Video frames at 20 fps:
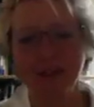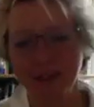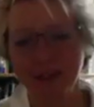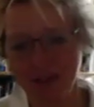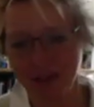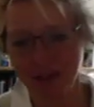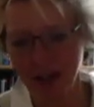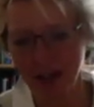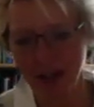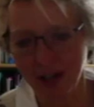to the
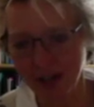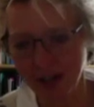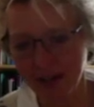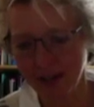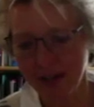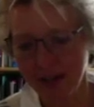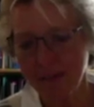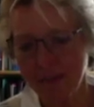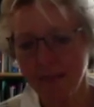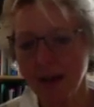
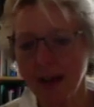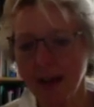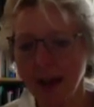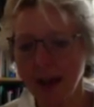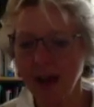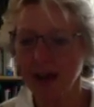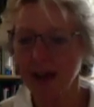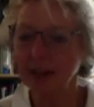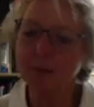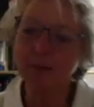side,
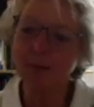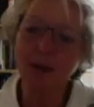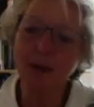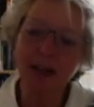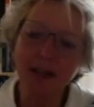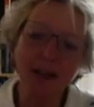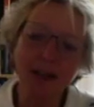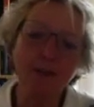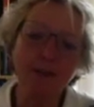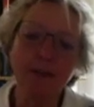and it
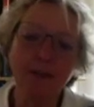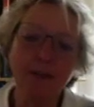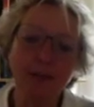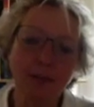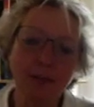might give them